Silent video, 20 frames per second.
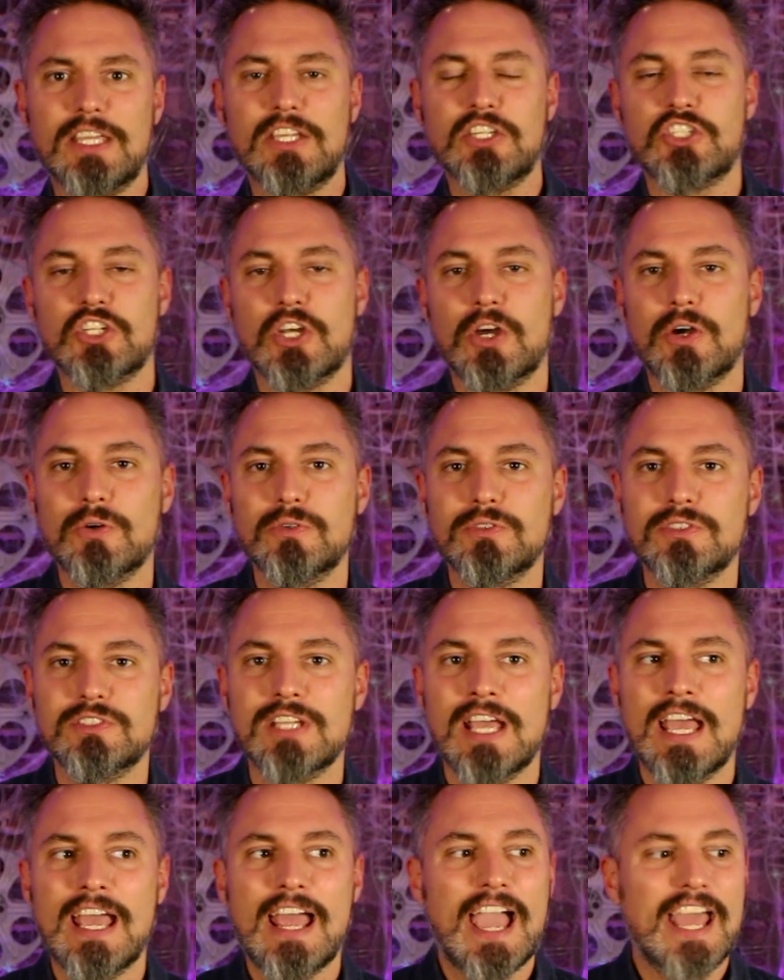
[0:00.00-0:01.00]
Lee
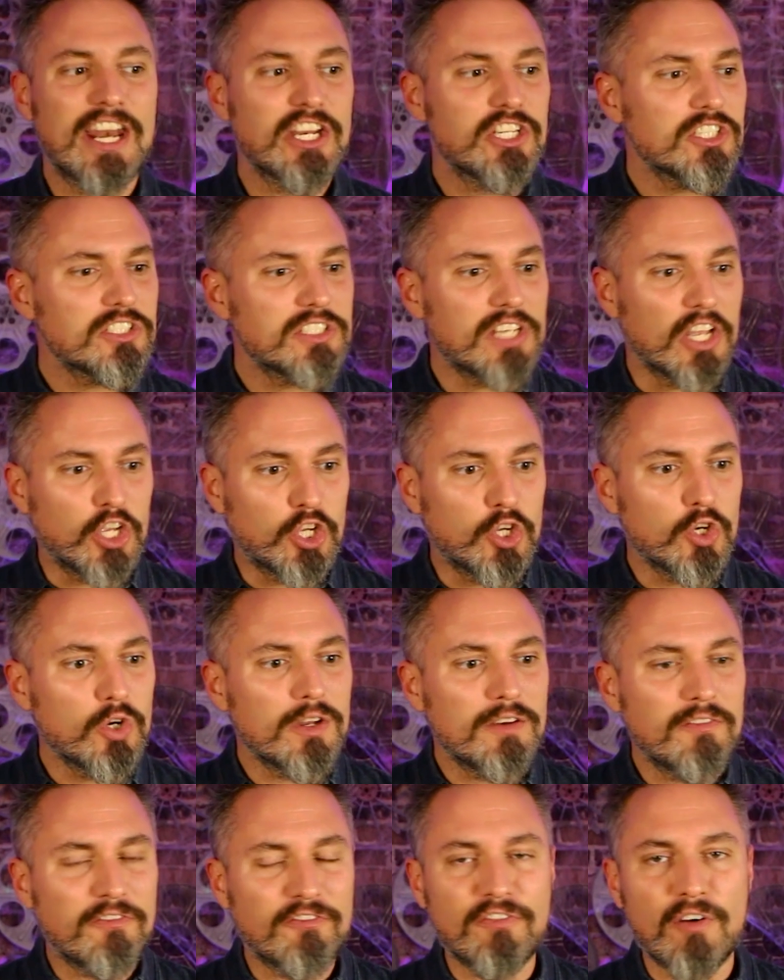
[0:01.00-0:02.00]
Jones, and it's just a
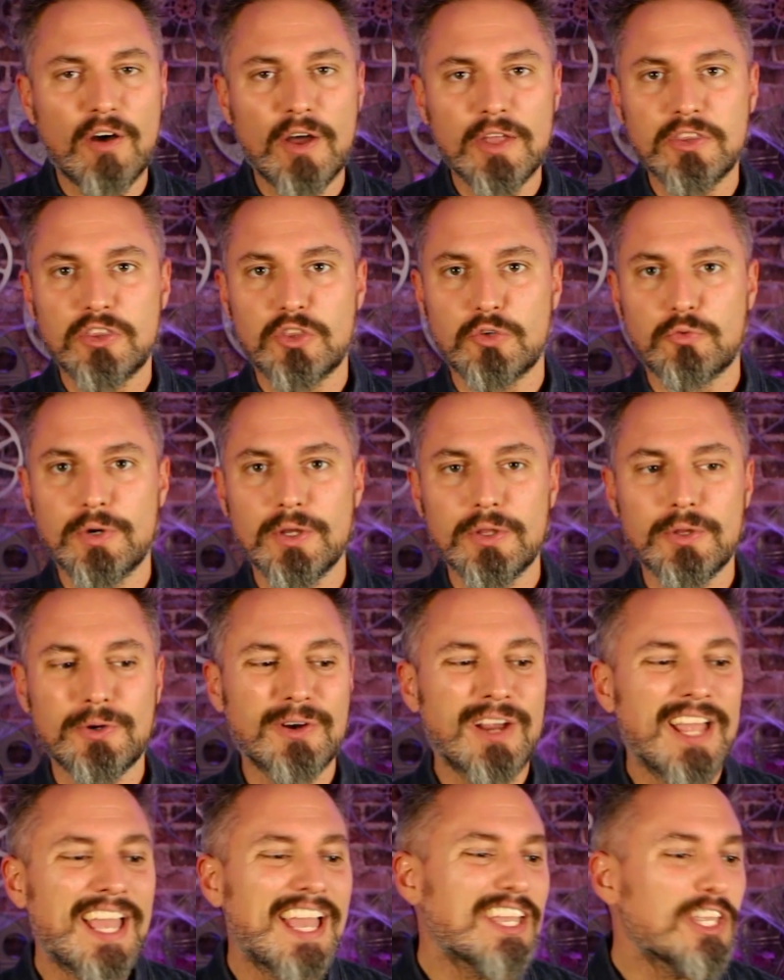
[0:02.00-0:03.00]
good, fun
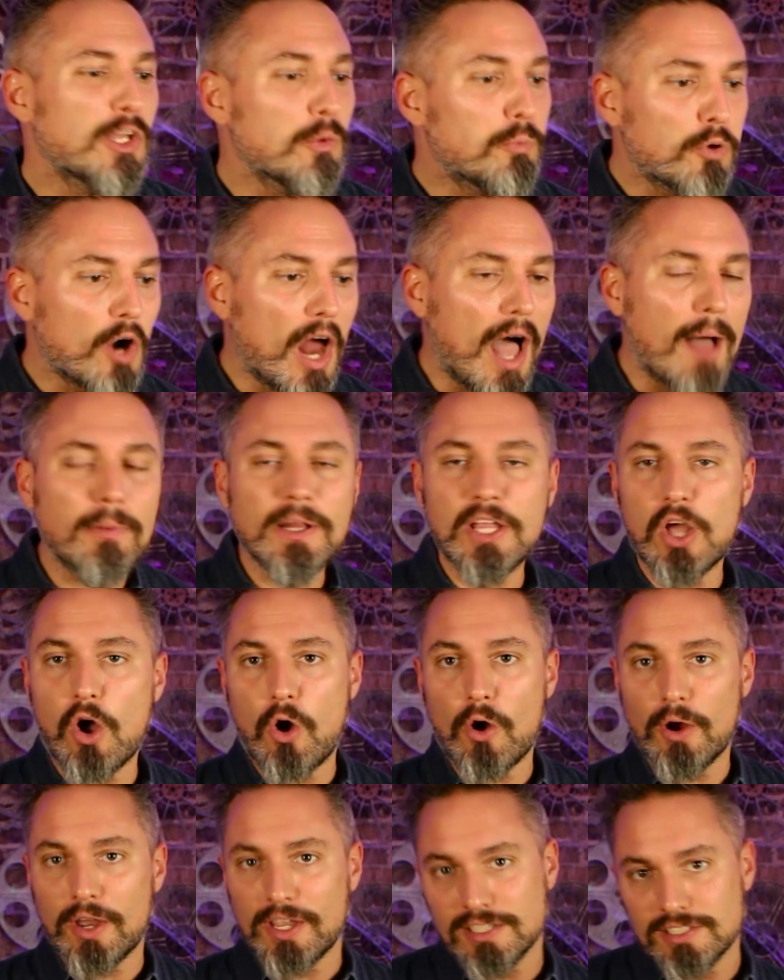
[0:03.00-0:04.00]
thriller. You probably
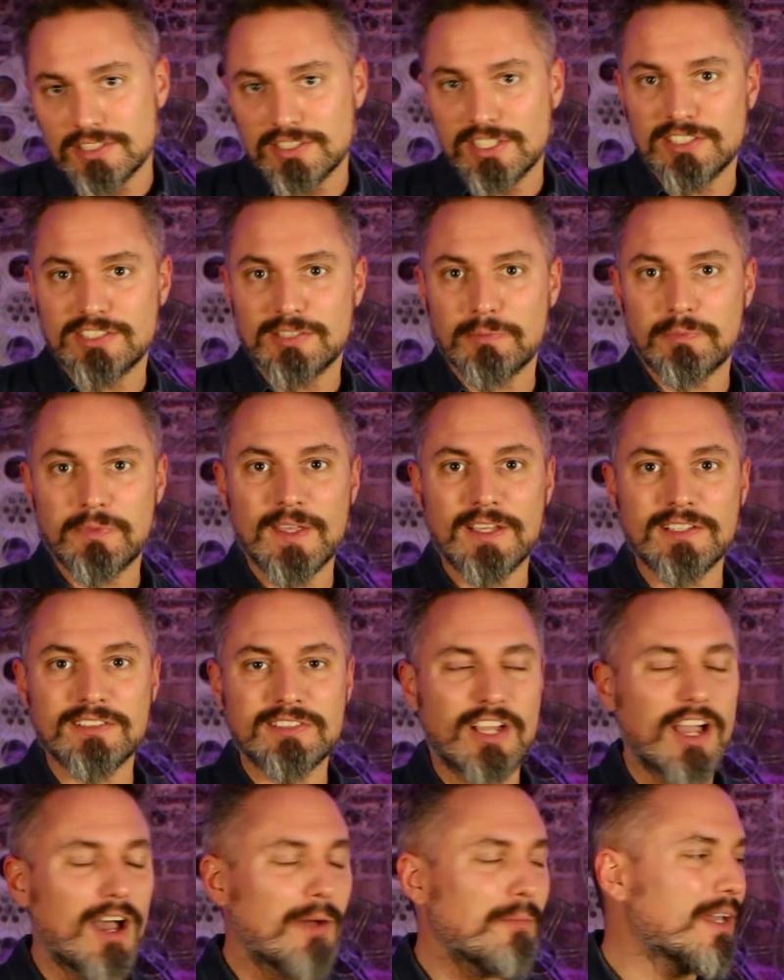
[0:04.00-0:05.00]
are gonna see some
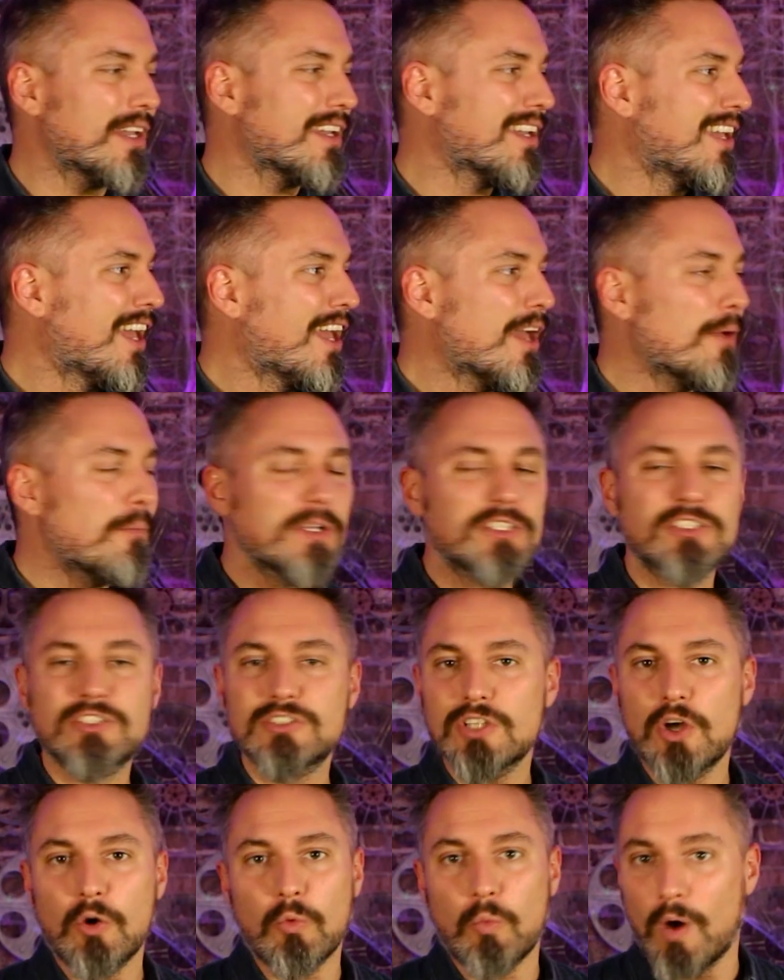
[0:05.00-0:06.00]
things coming, but
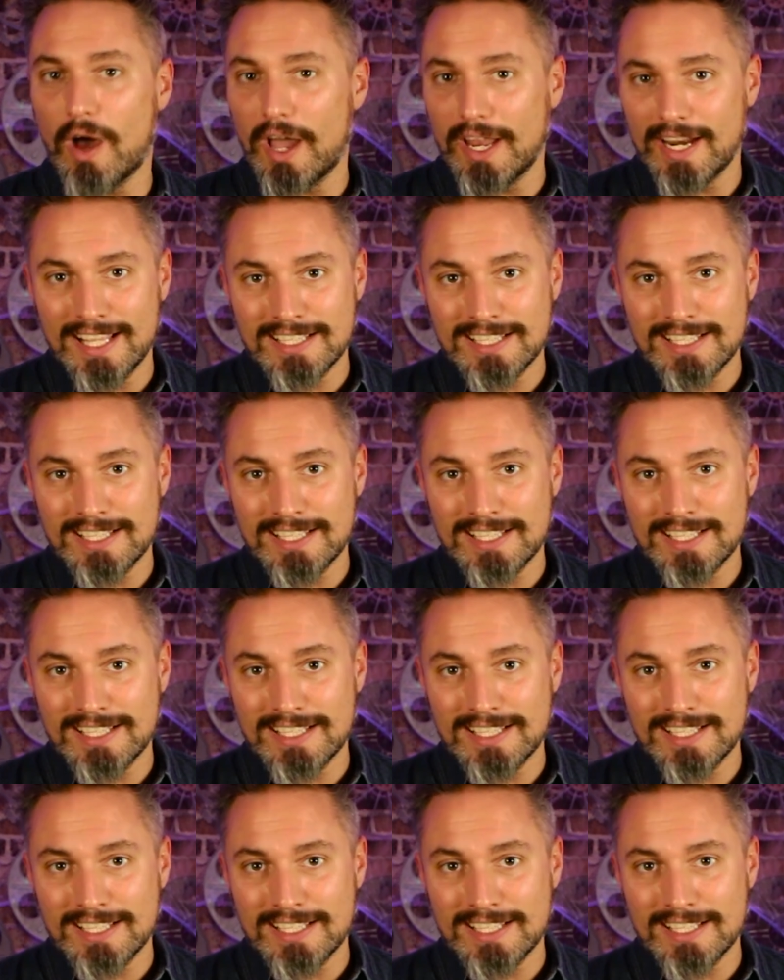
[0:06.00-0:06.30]
so what?